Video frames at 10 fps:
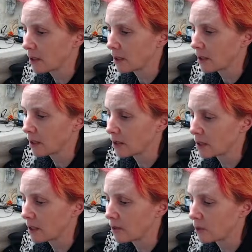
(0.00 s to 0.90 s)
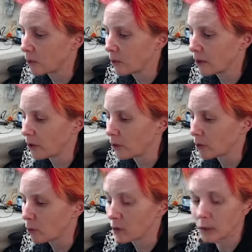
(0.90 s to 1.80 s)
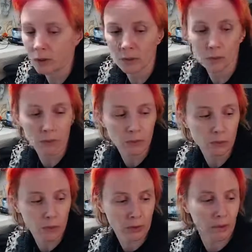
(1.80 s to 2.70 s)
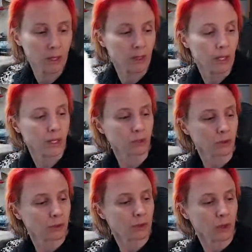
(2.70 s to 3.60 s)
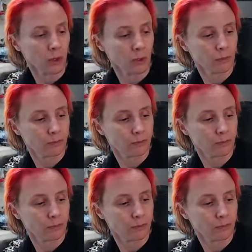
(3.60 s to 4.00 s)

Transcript: and Dave's the one that knows more about computer programming than I do. So,